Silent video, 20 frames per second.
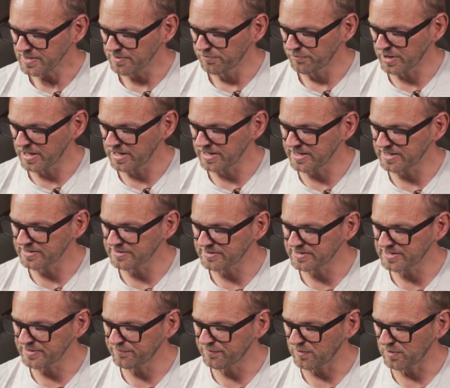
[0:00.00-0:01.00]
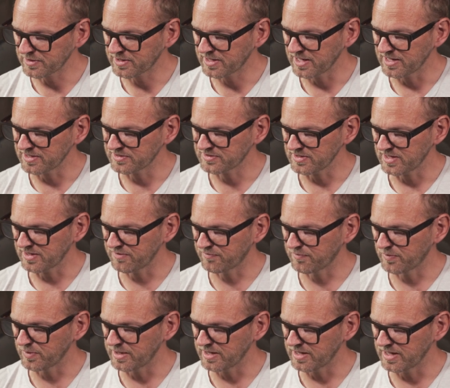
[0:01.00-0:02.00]
really in the default case,
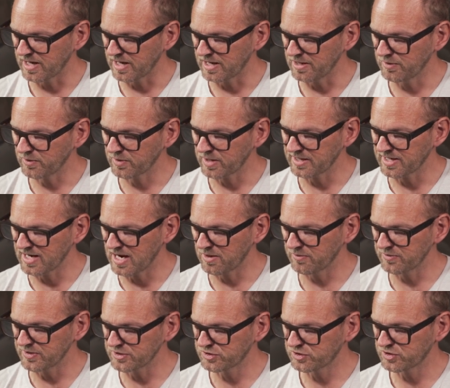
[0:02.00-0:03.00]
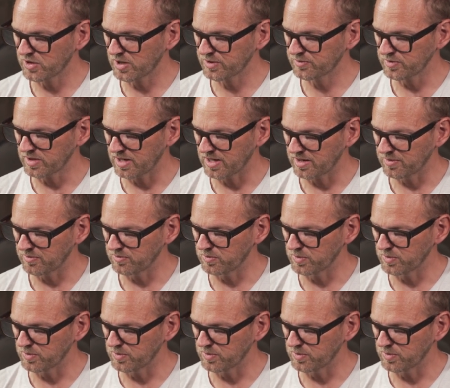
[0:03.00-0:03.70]
if we uh, look at how this shot uh,